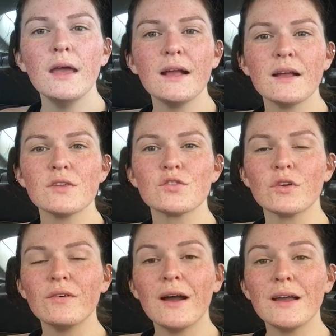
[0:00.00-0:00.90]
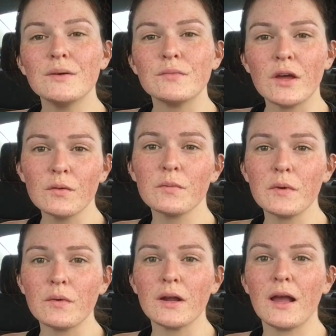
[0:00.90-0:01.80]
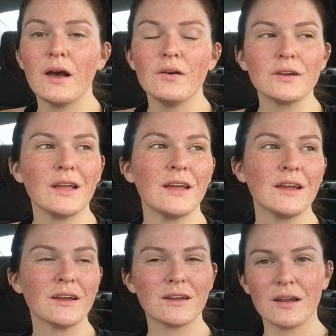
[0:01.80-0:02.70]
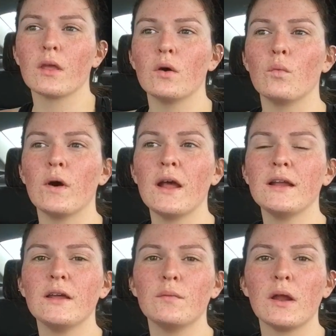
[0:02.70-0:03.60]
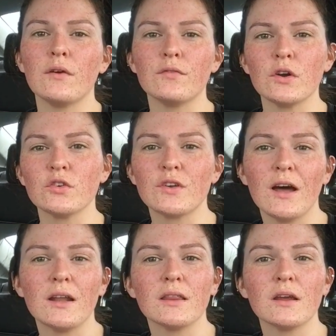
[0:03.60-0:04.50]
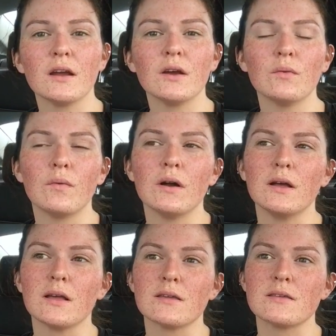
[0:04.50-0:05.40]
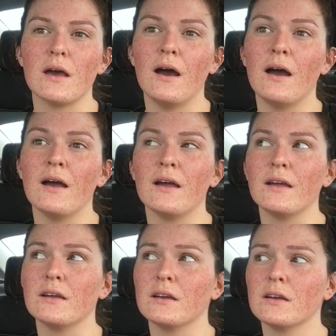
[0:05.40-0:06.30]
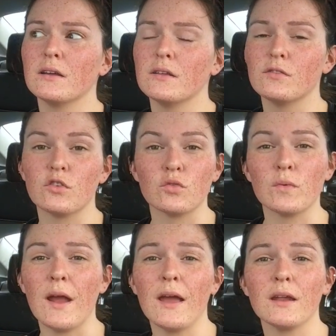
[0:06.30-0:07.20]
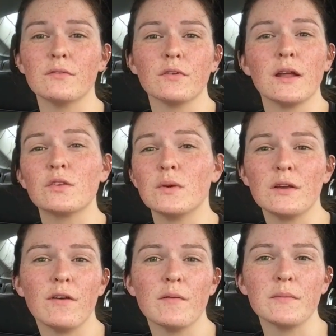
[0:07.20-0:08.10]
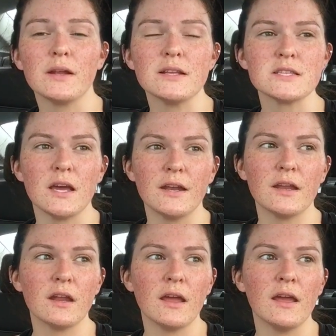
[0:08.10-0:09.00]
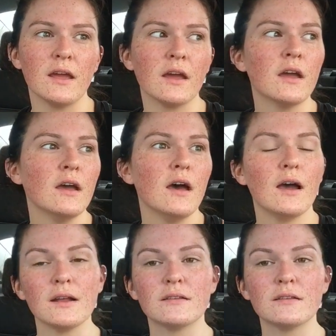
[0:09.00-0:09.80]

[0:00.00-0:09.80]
Hey guys, so I am done with my workout, and what I did when I first got in there was I just ran for like 25 minutes. I did a high